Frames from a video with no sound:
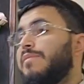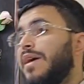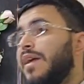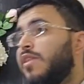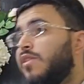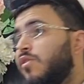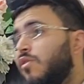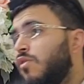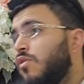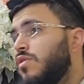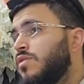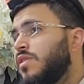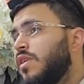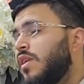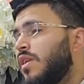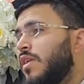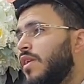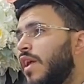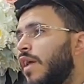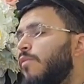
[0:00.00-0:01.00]
my
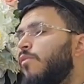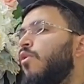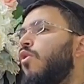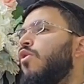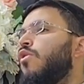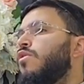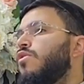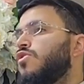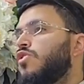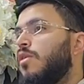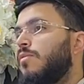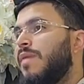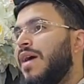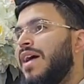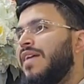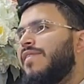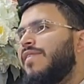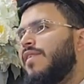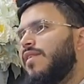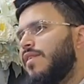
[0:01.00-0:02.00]
tools can work on
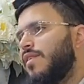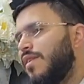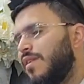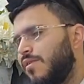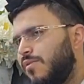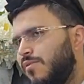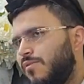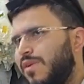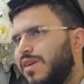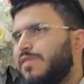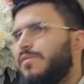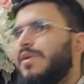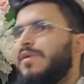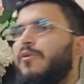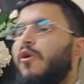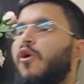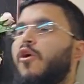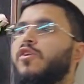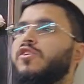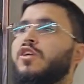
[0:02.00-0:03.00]
Shabbat. As I
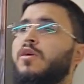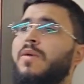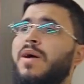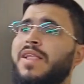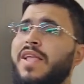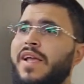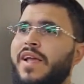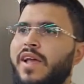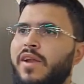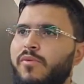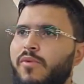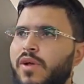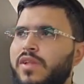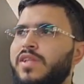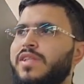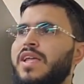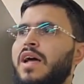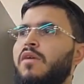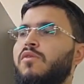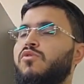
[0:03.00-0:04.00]
work on Shabbat, I can
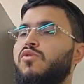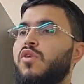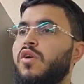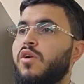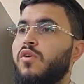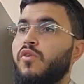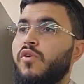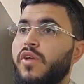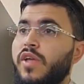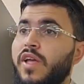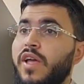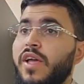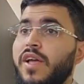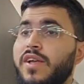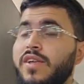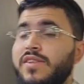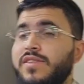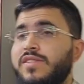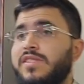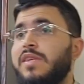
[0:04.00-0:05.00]
rent it out to a goy.
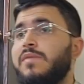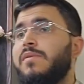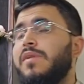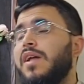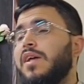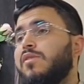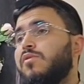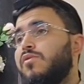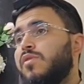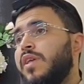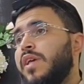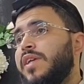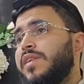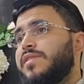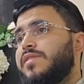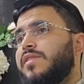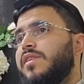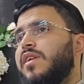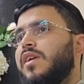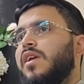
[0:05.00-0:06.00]
Similar to
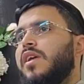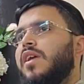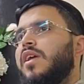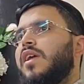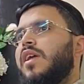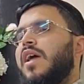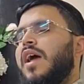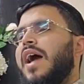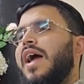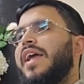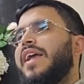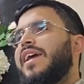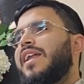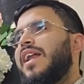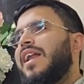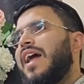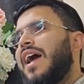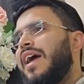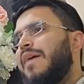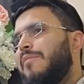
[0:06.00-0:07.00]
this, I
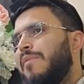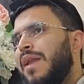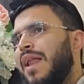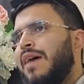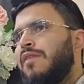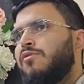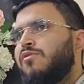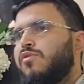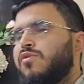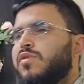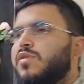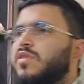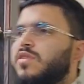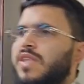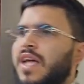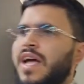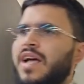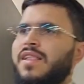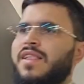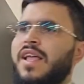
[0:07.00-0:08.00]
am allowed to
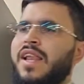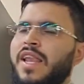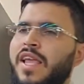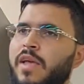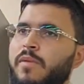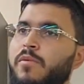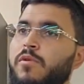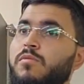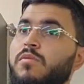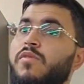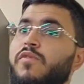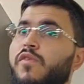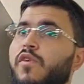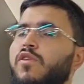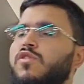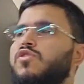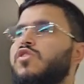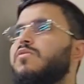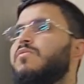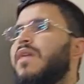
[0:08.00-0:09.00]
start a labor
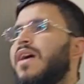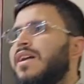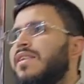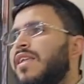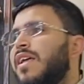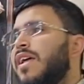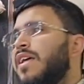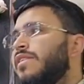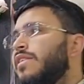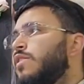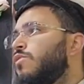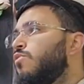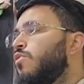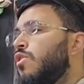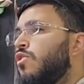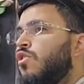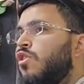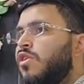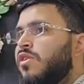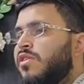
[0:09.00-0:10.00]
before Shabbat that
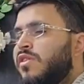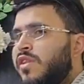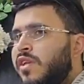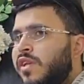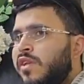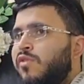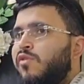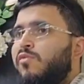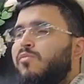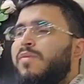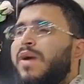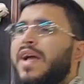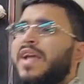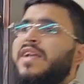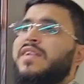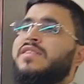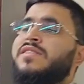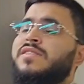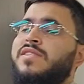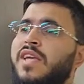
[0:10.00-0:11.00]
will continue by
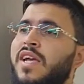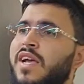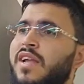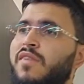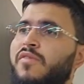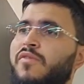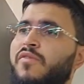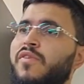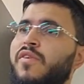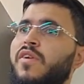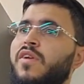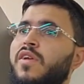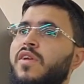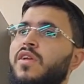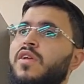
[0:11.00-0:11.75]
itself